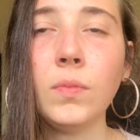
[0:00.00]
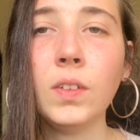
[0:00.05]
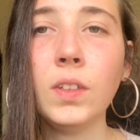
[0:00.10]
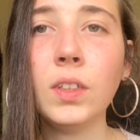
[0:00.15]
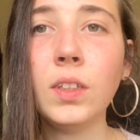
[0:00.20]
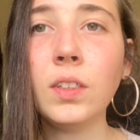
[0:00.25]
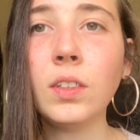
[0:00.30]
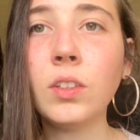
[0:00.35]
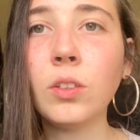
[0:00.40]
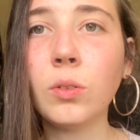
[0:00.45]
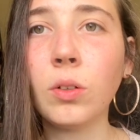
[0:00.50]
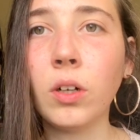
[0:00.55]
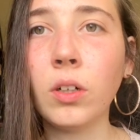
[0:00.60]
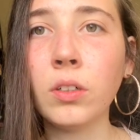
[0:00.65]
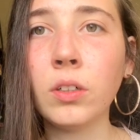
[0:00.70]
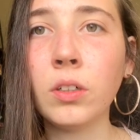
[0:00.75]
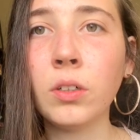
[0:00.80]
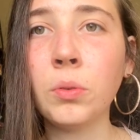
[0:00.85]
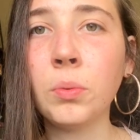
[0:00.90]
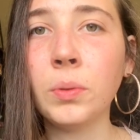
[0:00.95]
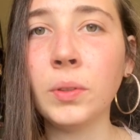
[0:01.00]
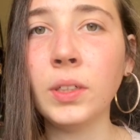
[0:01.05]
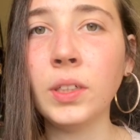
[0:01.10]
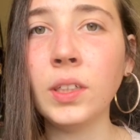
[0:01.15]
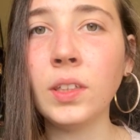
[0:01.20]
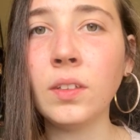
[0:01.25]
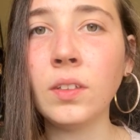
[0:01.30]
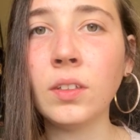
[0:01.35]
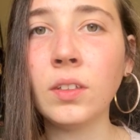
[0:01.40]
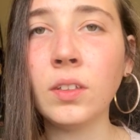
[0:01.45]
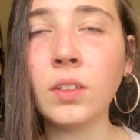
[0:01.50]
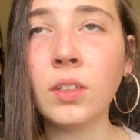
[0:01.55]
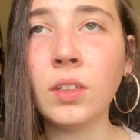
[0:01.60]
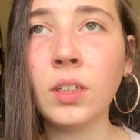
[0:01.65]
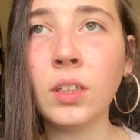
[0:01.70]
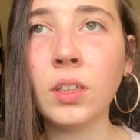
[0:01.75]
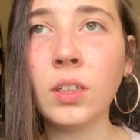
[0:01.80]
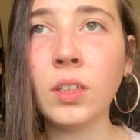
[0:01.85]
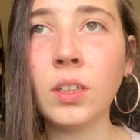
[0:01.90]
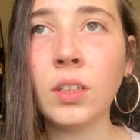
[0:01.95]
the stronger weed.
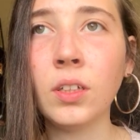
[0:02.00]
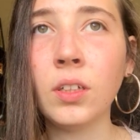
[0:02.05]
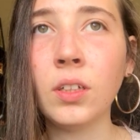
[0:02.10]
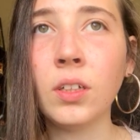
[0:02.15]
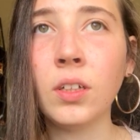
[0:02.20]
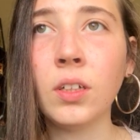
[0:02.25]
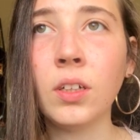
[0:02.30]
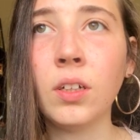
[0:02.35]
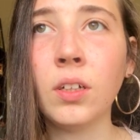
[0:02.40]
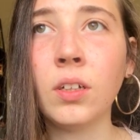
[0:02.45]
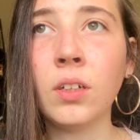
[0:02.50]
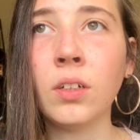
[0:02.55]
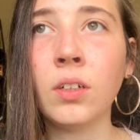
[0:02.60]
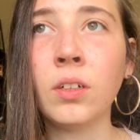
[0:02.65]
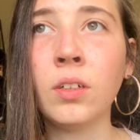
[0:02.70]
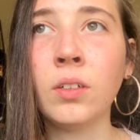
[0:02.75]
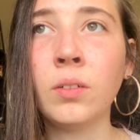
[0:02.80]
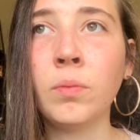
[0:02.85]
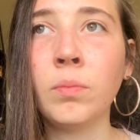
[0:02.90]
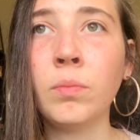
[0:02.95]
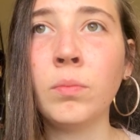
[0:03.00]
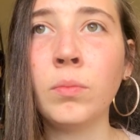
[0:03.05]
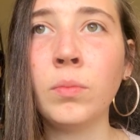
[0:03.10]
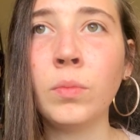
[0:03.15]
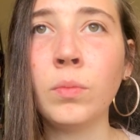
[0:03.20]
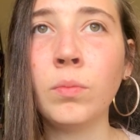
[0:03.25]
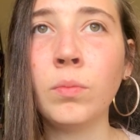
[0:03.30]
Um,